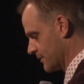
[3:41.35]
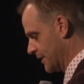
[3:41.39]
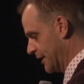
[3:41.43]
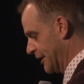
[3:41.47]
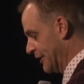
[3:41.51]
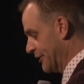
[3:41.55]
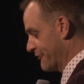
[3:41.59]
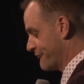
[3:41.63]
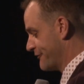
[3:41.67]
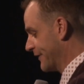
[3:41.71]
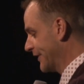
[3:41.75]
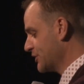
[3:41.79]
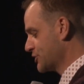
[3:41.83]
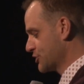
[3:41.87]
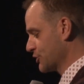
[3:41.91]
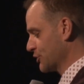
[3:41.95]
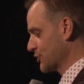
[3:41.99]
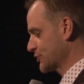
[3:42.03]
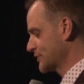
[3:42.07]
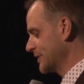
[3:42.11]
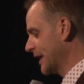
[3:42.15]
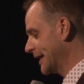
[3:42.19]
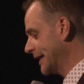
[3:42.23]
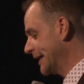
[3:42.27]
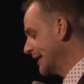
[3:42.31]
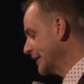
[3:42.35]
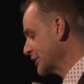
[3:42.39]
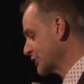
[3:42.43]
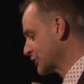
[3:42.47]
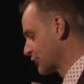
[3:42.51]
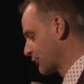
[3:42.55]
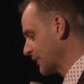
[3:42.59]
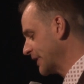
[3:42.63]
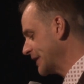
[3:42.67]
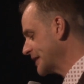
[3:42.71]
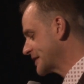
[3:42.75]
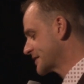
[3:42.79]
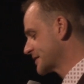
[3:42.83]
Features that
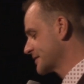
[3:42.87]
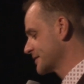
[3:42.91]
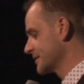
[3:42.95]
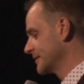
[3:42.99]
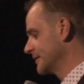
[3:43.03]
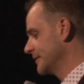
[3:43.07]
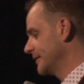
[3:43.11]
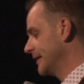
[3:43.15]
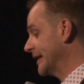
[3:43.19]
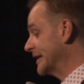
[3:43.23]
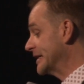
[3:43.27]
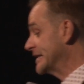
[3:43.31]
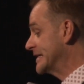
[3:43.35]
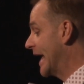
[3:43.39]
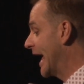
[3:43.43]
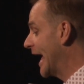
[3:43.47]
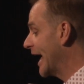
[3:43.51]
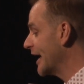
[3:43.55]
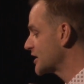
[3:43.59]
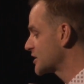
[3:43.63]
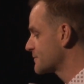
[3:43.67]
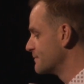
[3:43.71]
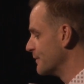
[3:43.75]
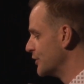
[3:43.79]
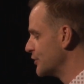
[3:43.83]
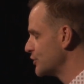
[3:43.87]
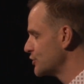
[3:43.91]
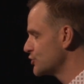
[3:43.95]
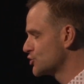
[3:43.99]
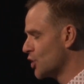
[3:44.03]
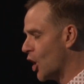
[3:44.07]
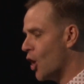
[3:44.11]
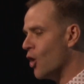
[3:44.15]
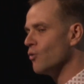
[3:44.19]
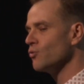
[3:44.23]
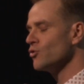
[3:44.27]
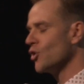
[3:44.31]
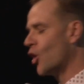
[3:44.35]
increase engagement
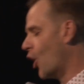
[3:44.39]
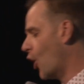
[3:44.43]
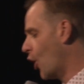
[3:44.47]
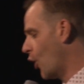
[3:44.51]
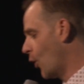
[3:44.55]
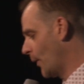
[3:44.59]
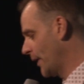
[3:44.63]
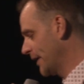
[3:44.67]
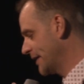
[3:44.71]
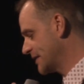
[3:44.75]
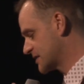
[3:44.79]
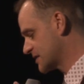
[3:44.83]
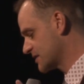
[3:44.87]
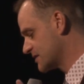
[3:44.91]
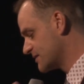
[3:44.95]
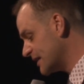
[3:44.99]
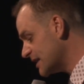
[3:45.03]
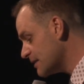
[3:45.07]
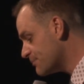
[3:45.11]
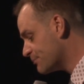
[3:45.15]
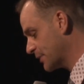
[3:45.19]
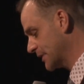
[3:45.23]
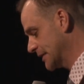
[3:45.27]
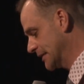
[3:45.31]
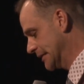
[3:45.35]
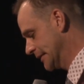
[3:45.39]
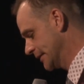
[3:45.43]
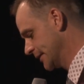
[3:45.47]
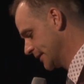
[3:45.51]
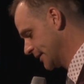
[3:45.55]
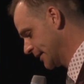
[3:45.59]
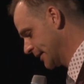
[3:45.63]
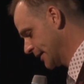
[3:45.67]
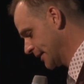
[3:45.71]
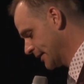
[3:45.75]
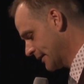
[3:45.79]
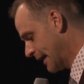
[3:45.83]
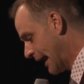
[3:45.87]
don't always deepen
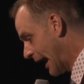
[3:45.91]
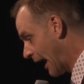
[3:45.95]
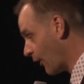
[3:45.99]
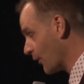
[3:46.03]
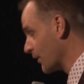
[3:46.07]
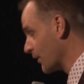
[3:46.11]
our